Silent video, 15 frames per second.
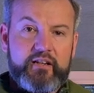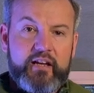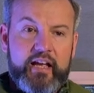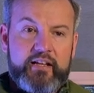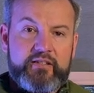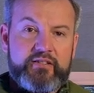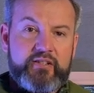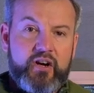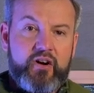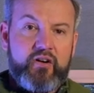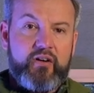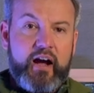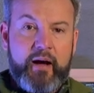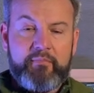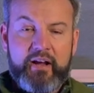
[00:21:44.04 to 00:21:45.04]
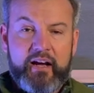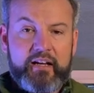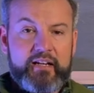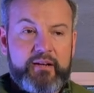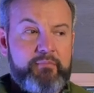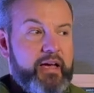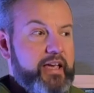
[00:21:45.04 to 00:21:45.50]
and so I'm not
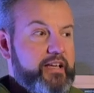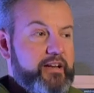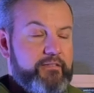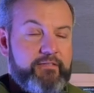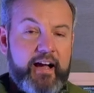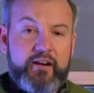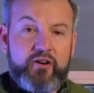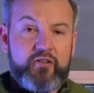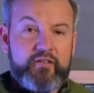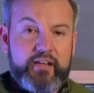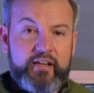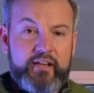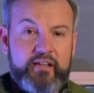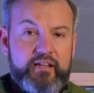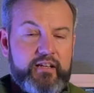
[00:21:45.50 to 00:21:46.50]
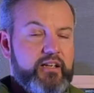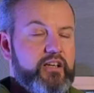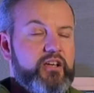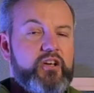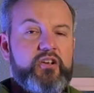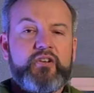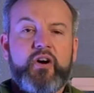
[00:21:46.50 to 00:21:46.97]
going to make it if I don't eat.
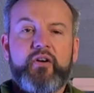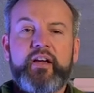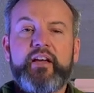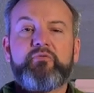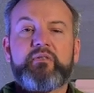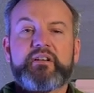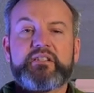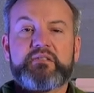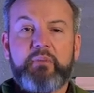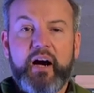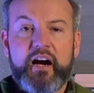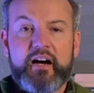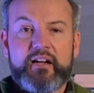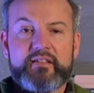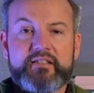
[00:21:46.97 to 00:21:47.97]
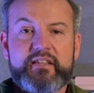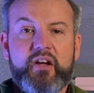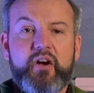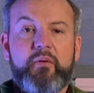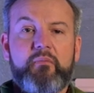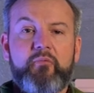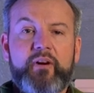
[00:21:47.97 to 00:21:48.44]
No, he responds
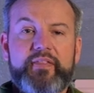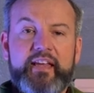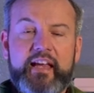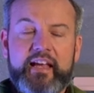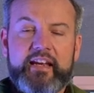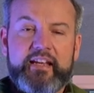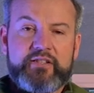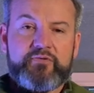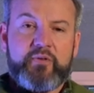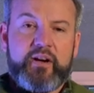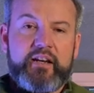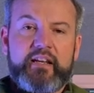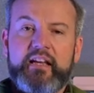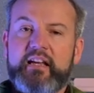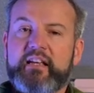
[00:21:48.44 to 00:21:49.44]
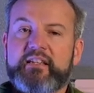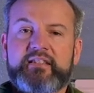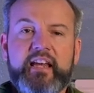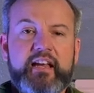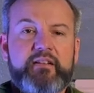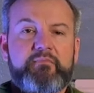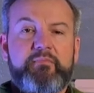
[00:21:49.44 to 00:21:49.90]
with it is written.
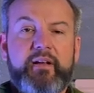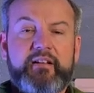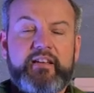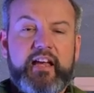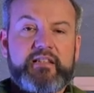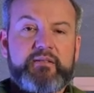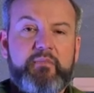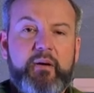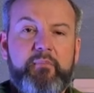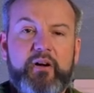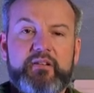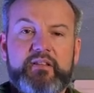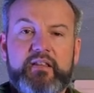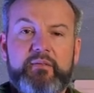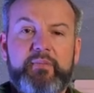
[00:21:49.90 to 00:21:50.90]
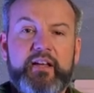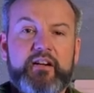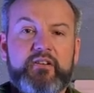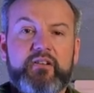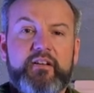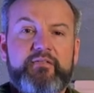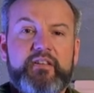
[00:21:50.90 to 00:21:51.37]
Satan takes him up onto the
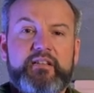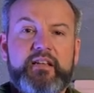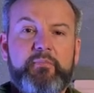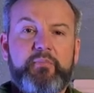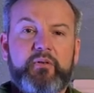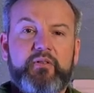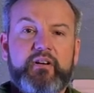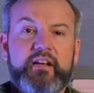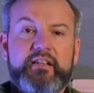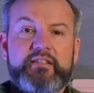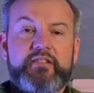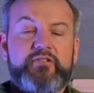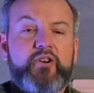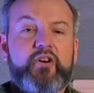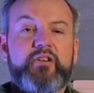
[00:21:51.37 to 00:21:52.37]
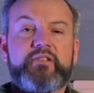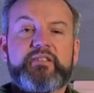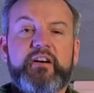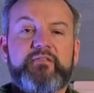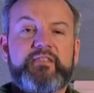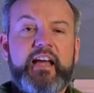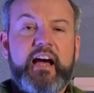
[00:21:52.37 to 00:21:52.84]
pinnacle of the temple, says, throw
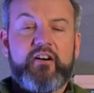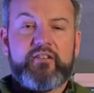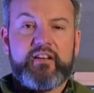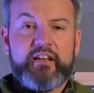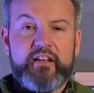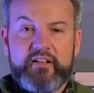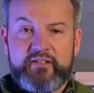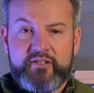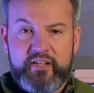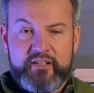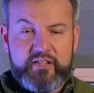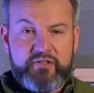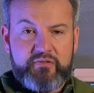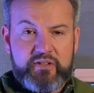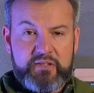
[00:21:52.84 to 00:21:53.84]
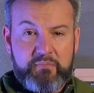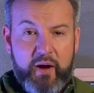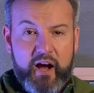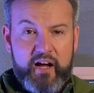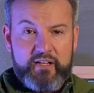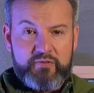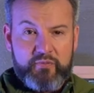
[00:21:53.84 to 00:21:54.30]
yourself down. Jesus
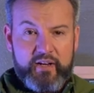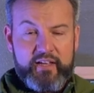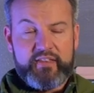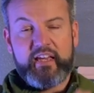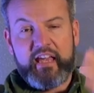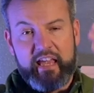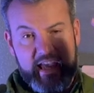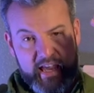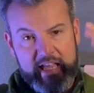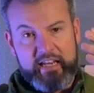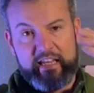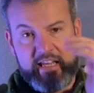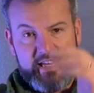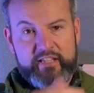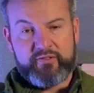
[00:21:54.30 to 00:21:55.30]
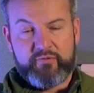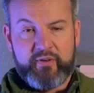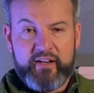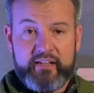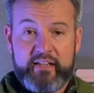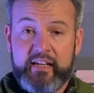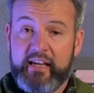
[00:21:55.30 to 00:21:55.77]
responds with, it is
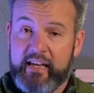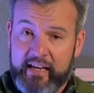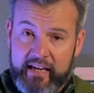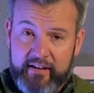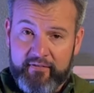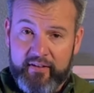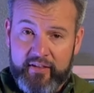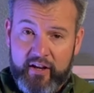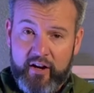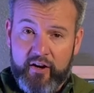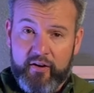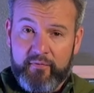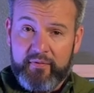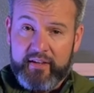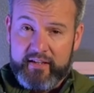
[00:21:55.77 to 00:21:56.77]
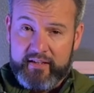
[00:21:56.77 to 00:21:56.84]
written, even though